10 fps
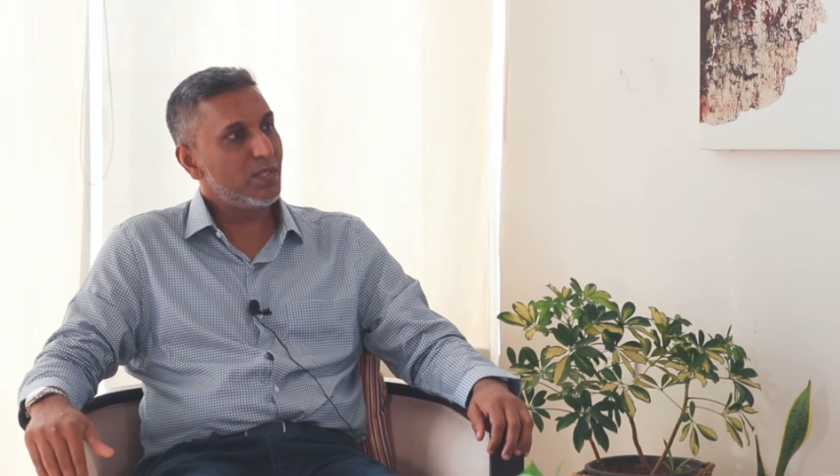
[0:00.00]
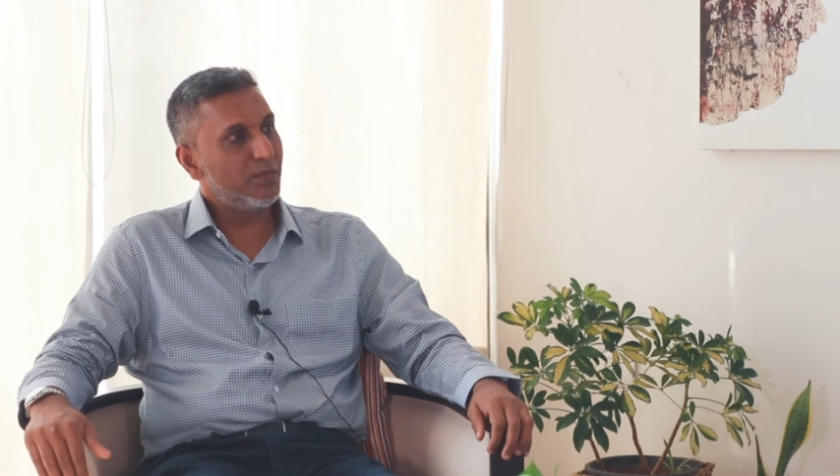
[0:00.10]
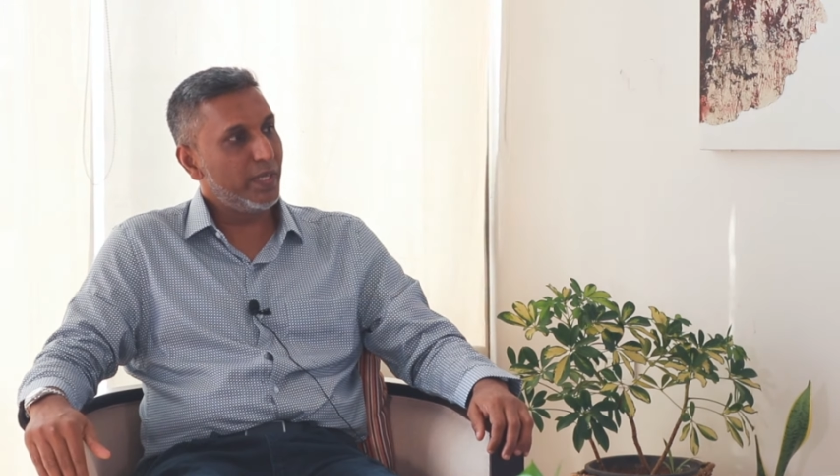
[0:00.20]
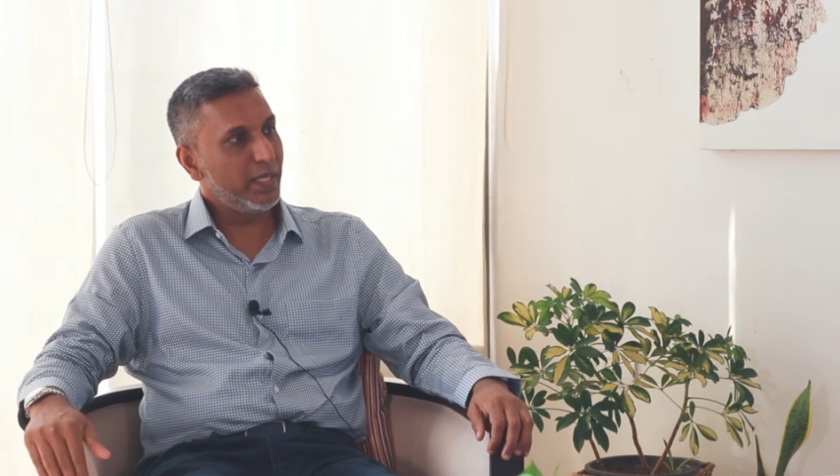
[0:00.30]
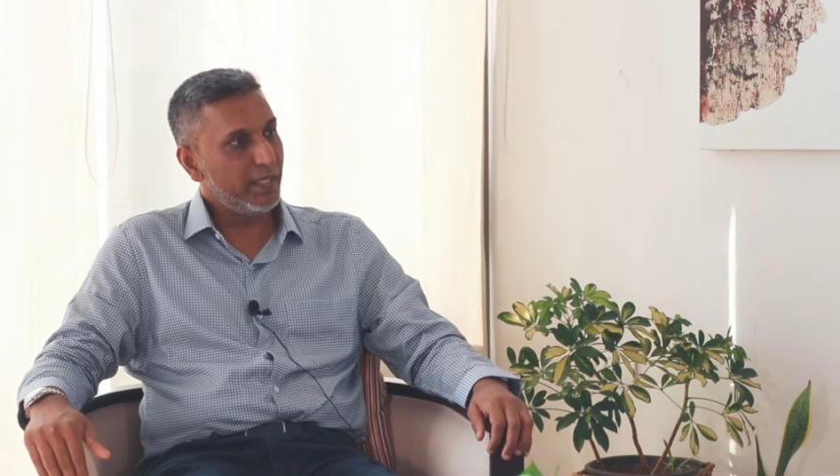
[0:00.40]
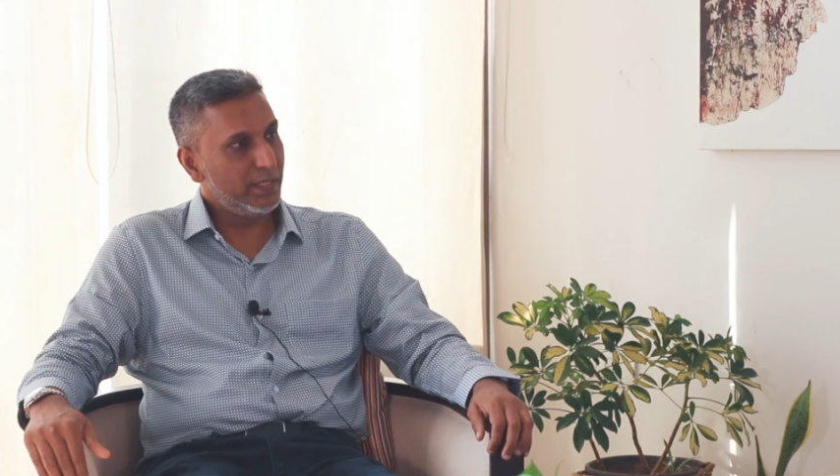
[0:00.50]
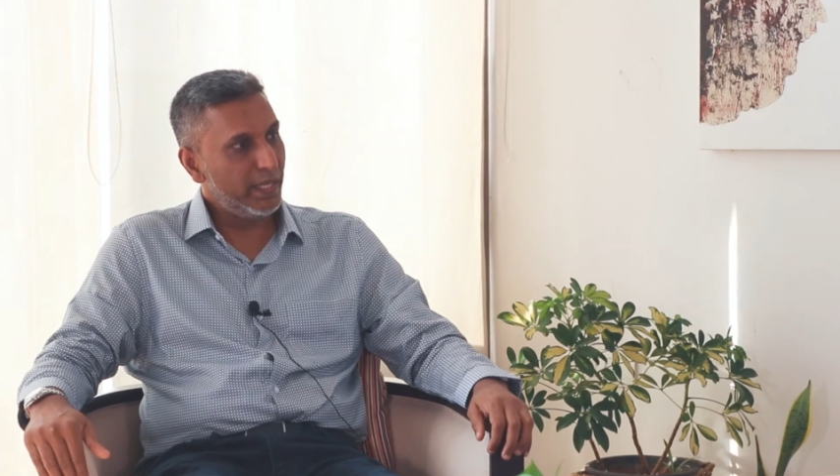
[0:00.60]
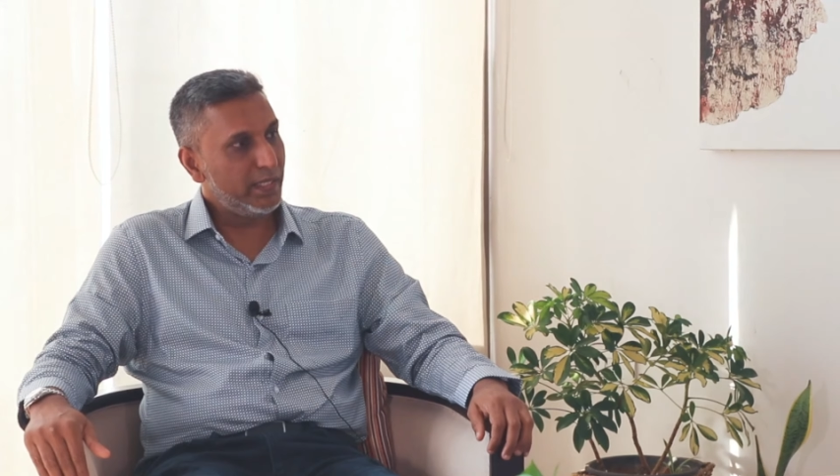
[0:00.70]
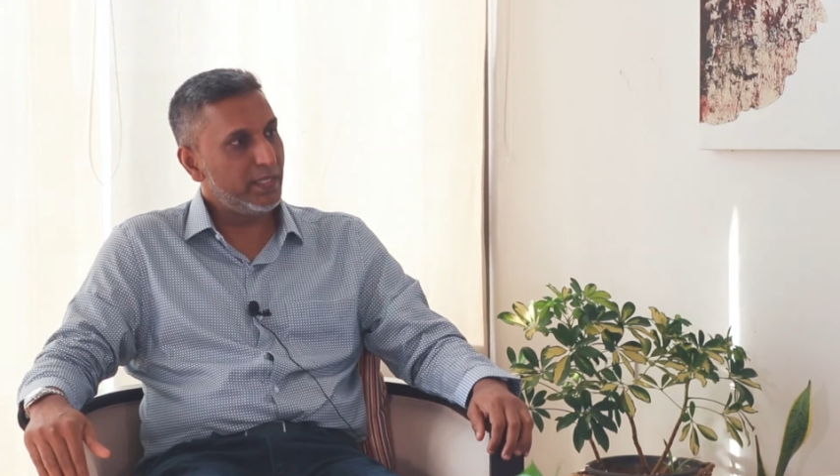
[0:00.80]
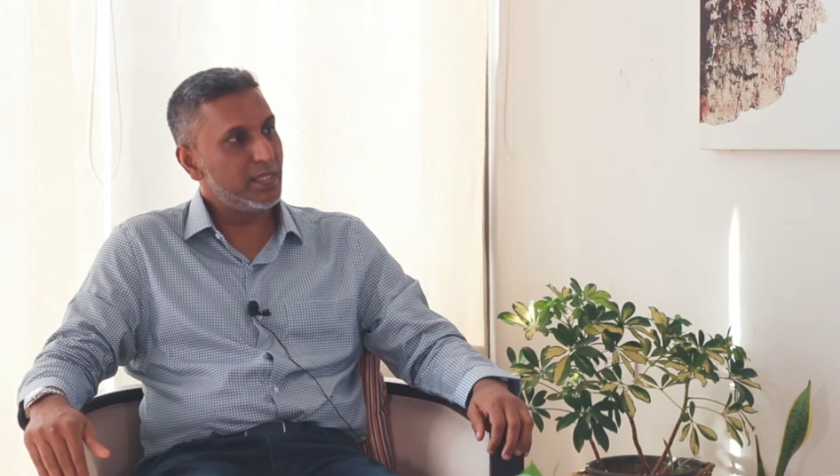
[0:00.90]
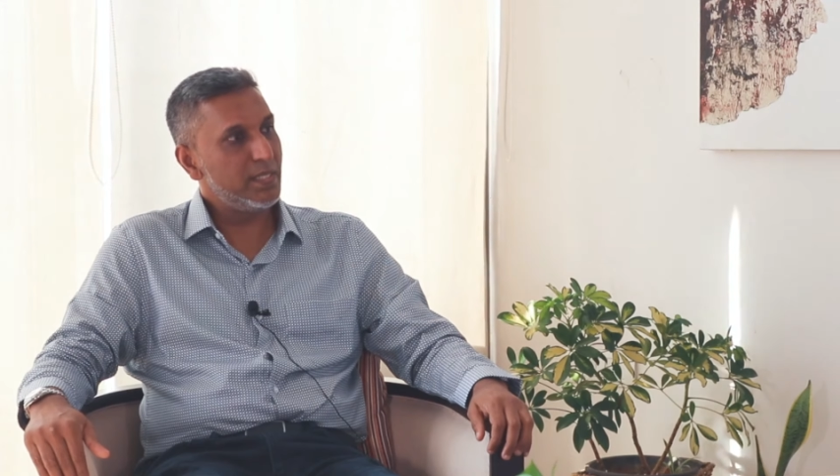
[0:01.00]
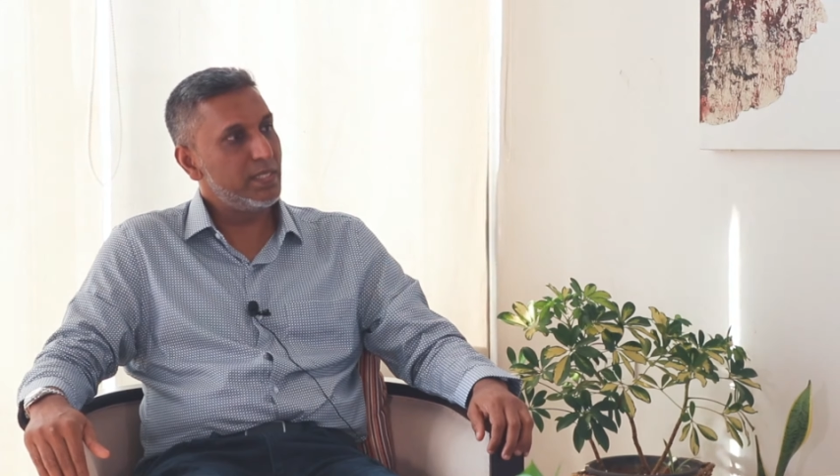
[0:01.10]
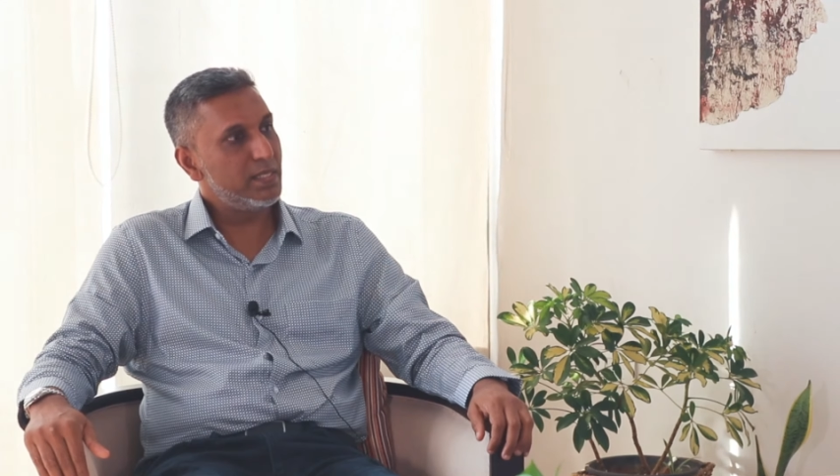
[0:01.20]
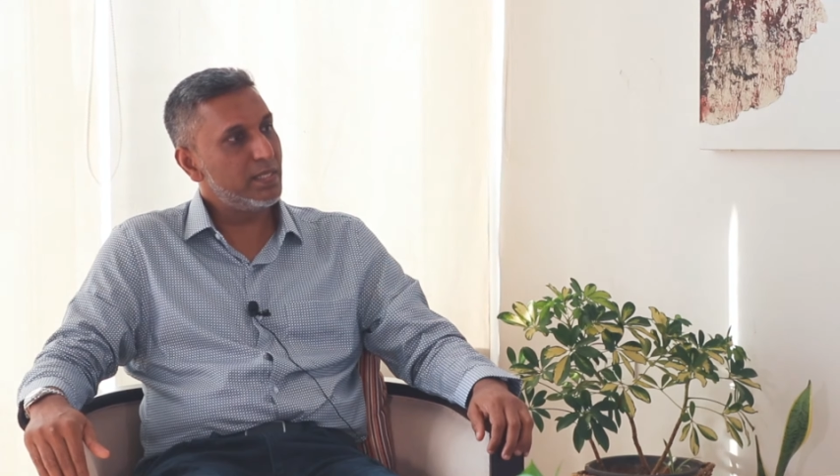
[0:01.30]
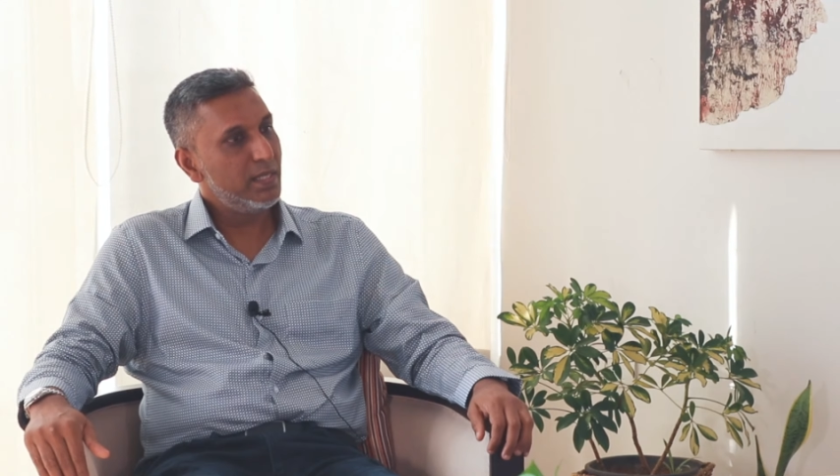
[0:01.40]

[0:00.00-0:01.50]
of technical analysis.